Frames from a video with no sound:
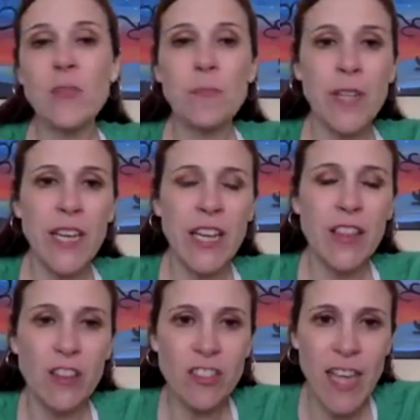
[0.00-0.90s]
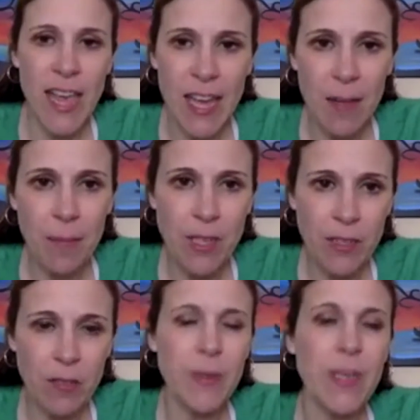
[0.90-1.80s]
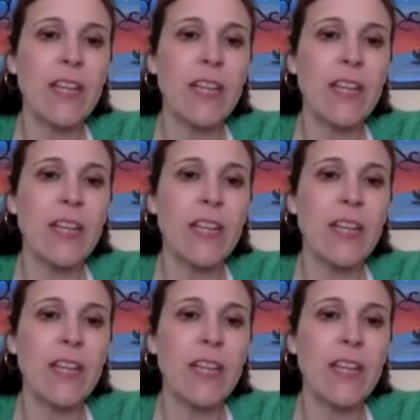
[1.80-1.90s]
splitting their day up a little